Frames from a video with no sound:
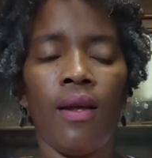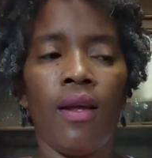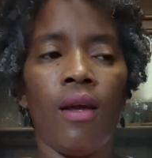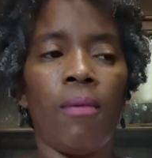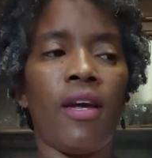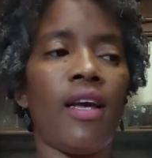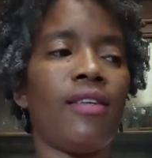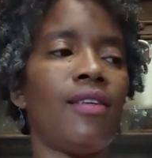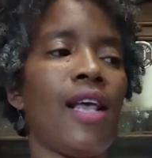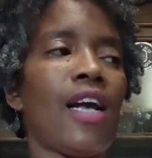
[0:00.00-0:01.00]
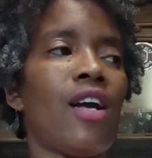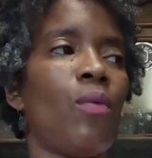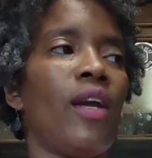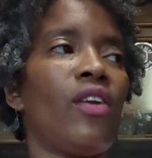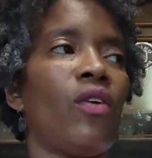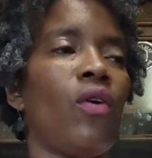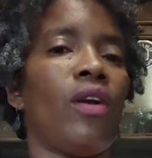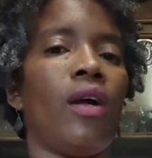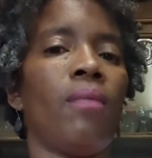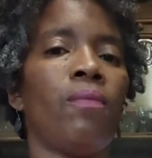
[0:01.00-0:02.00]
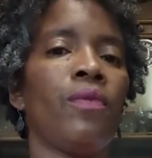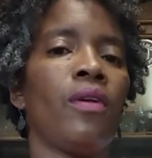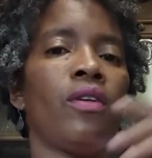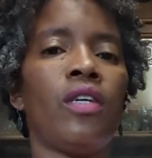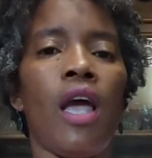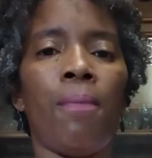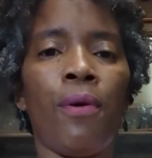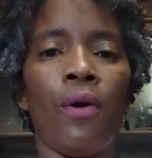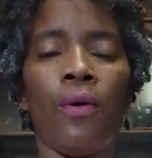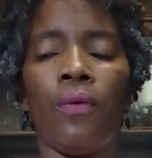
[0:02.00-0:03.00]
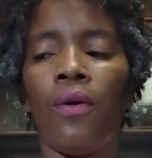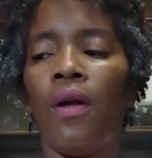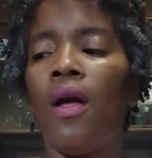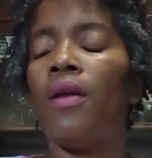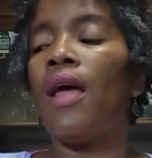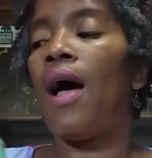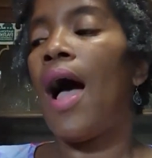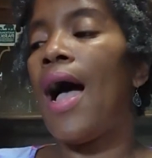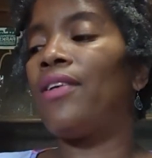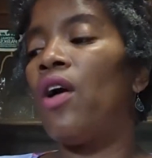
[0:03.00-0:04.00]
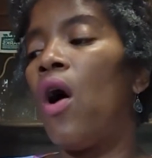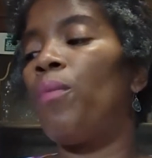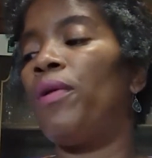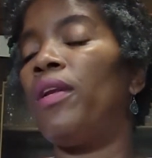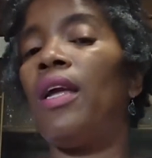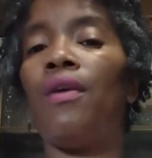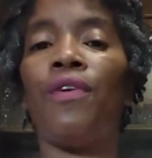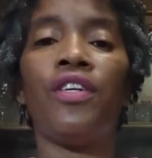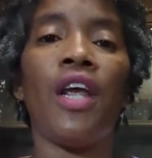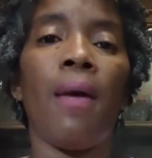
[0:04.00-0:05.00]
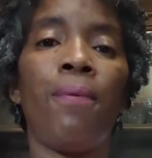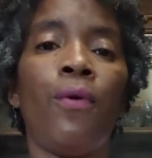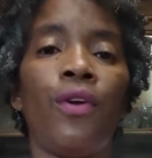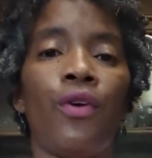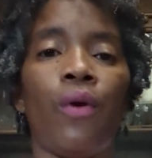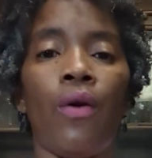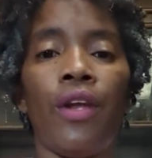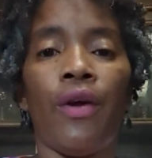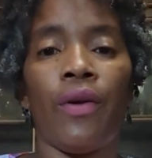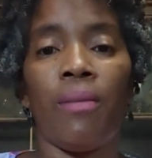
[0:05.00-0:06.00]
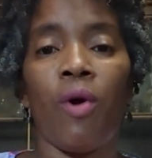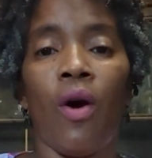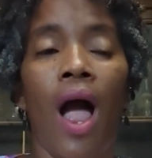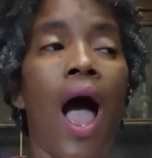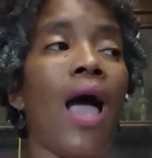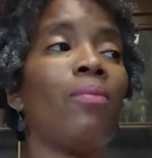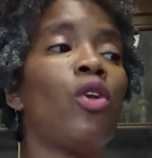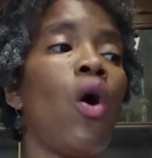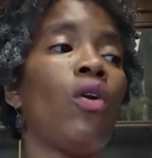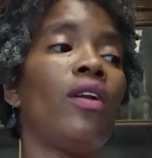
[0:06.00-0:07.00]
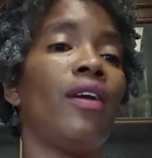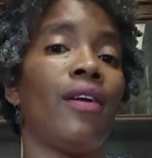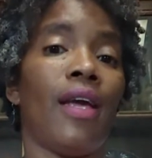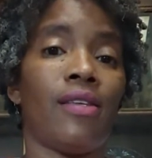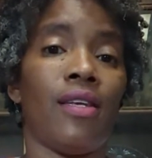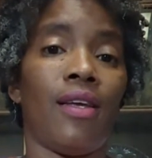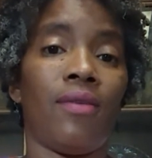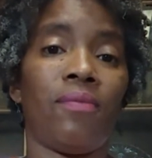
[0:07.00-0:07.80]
because the second week you're going to shampoo. Now, I don't believe in shampooing your own hair anymore. I'm totally against it.